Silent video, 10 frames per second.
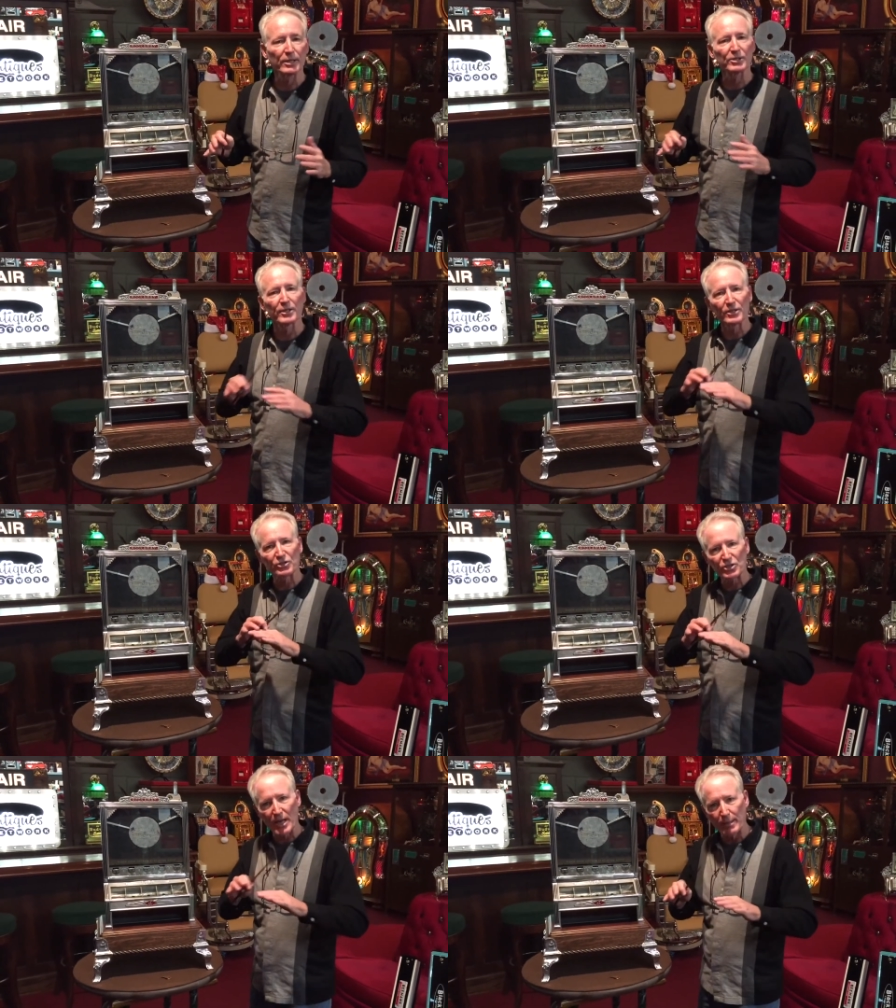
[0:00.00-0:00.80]
It's in the
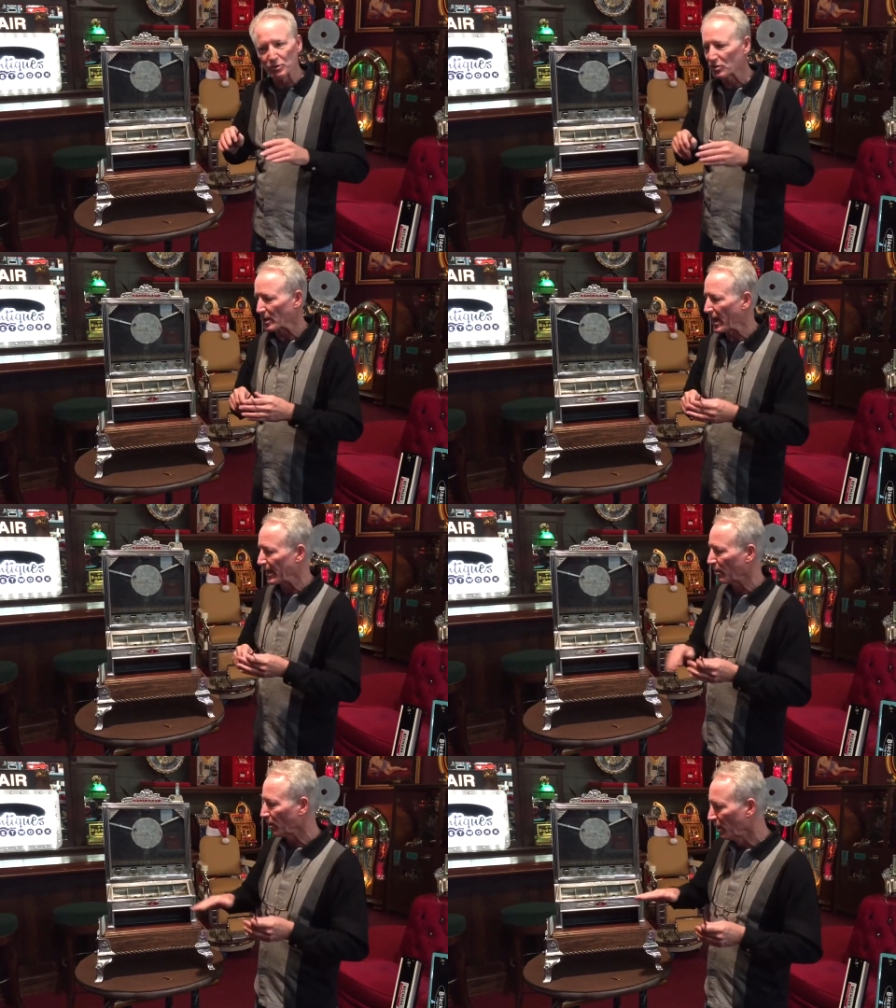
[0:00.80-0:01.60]
same
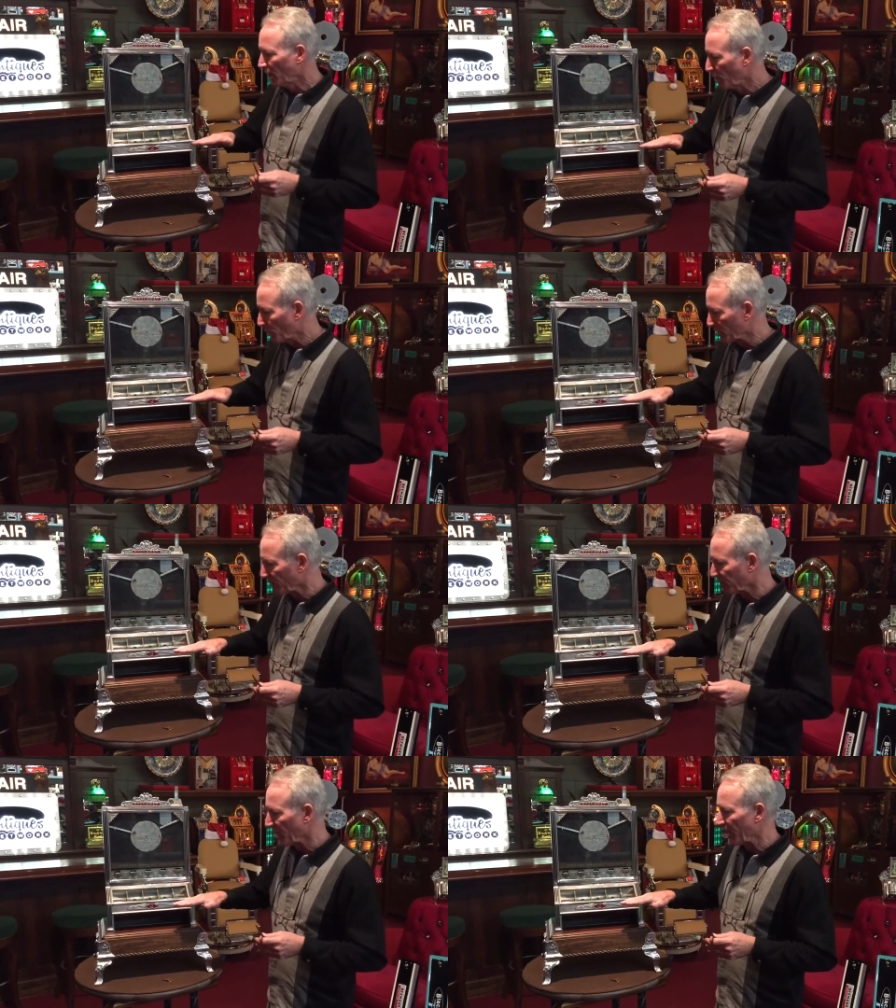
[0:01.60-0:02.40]
style with the
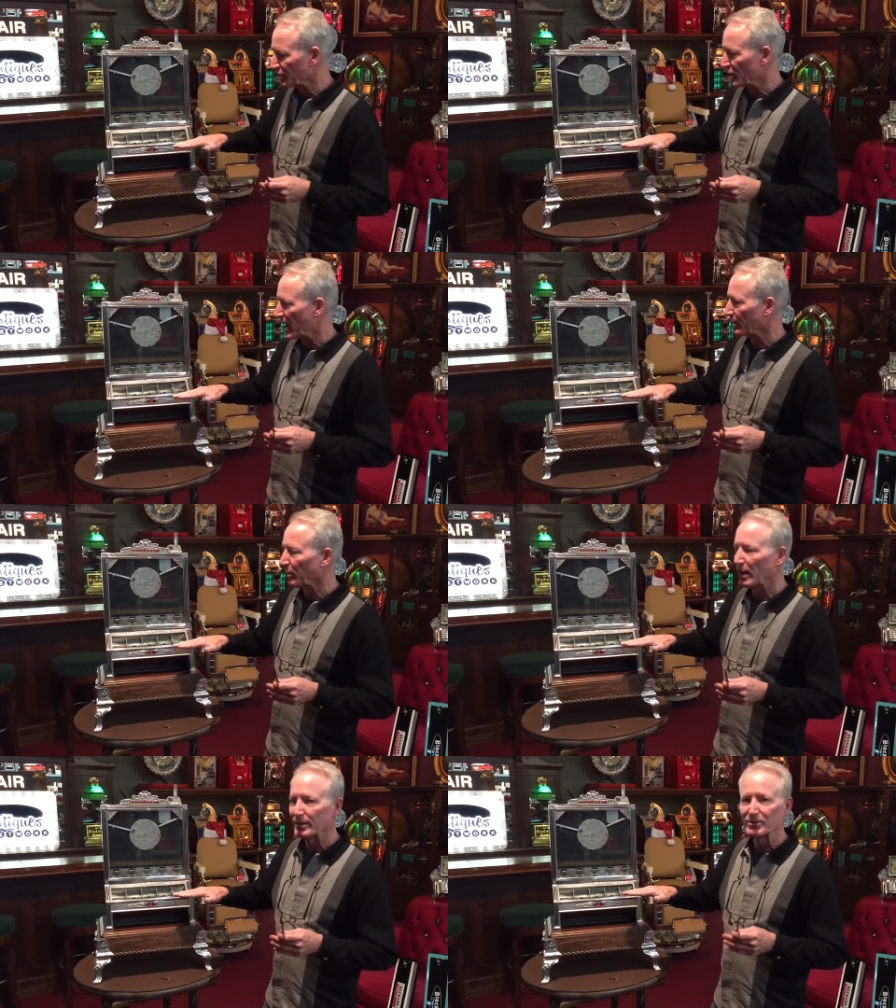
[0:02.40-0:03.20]
flat
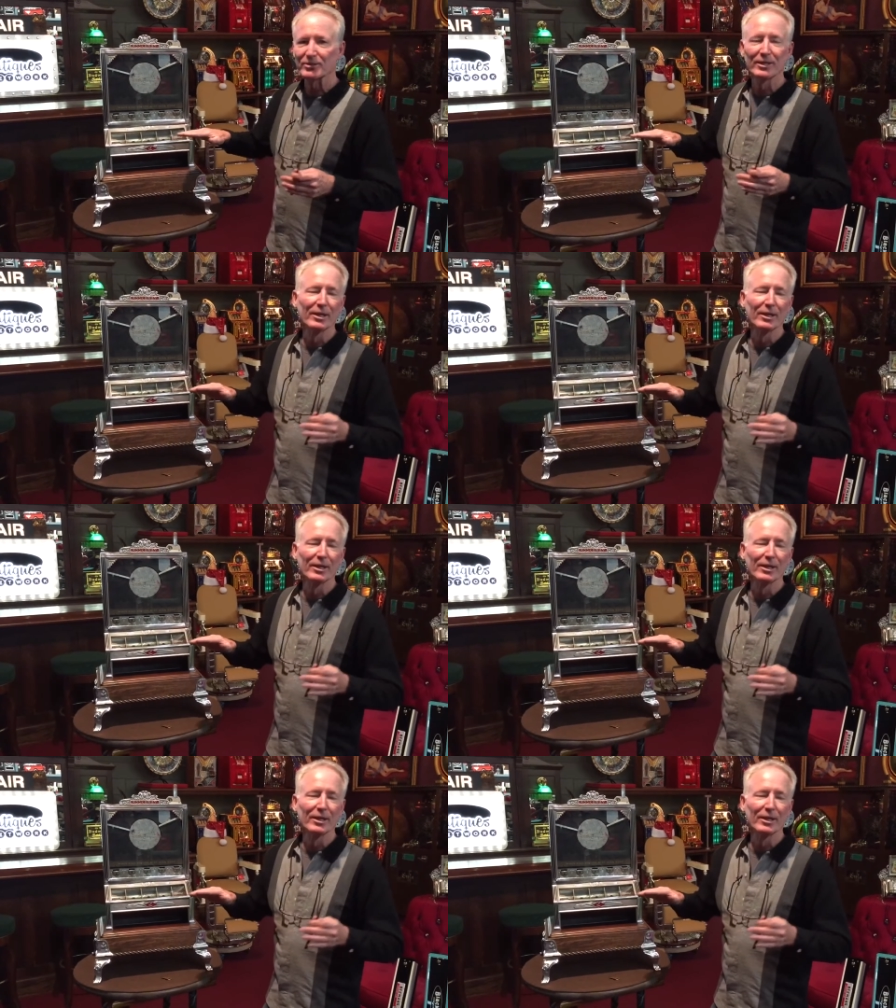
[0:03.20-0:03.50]
jackpots.